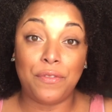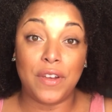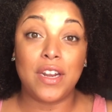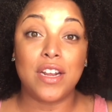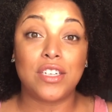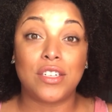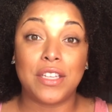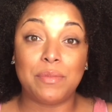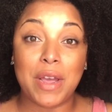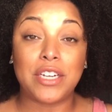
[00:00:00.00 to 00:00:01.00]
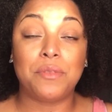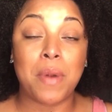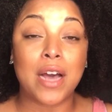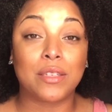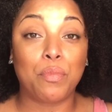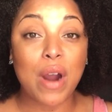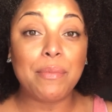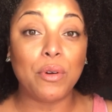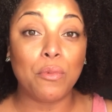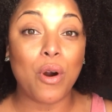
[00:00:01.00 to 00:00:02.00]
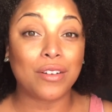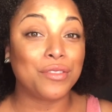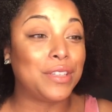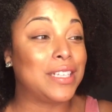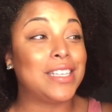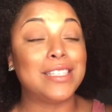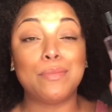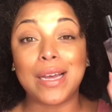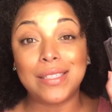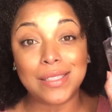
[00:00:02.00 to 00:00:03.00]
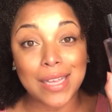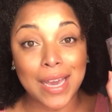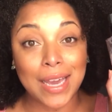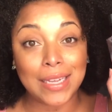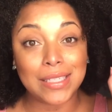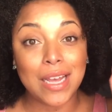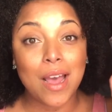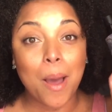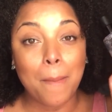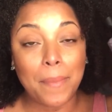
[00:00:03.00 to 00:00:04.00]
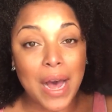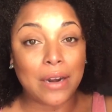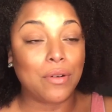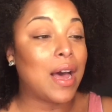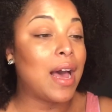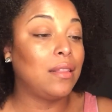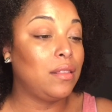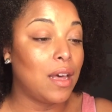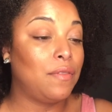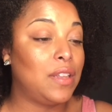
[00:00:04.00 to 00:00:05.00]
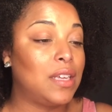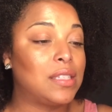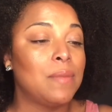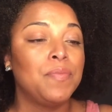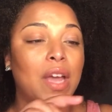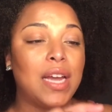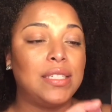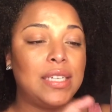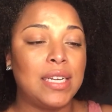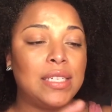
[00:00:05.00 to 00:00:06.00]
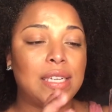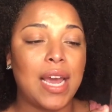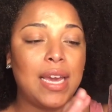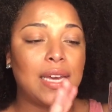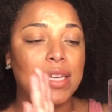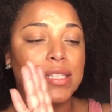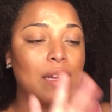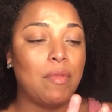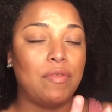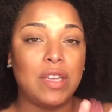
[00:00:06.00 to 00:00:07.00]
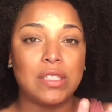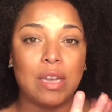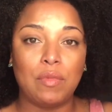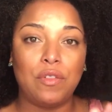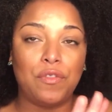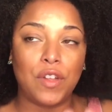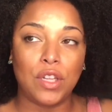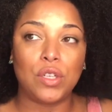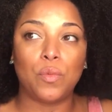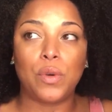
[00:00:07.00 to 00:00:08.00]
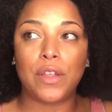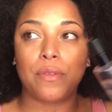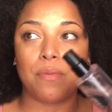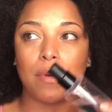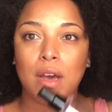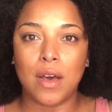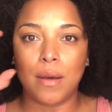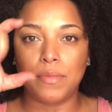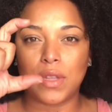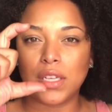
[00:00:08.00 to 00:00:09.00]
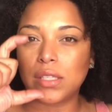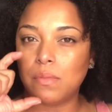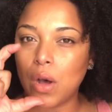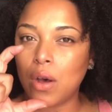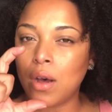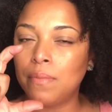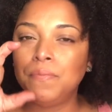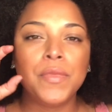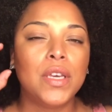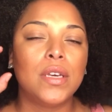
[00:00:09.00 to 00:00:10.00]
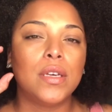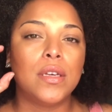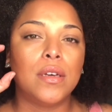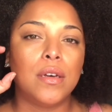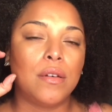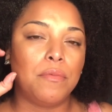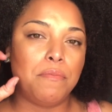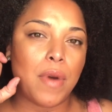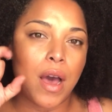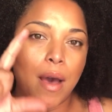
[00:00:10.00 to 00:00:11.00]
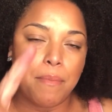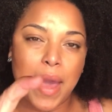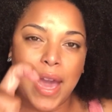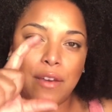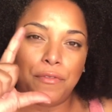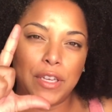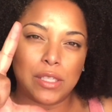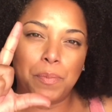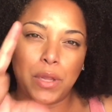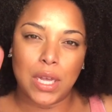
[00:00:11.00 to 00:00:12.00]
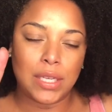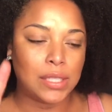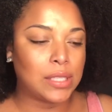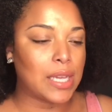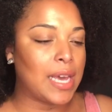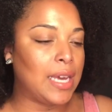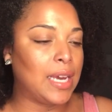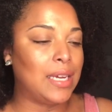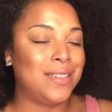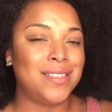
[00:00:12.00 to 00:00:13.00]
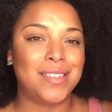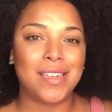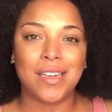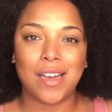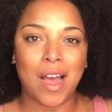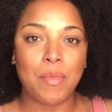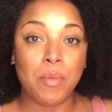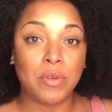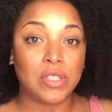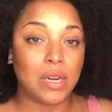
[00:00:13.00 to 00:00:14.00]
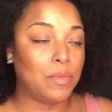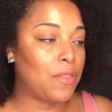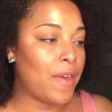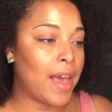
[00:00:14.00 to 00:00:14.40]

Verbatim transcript: finished the Smashbox Primer Water. This is my second bottle. I love this. I did take some of this and refill it with um, a small uh, Mac Fix Plus, and I'm almost done with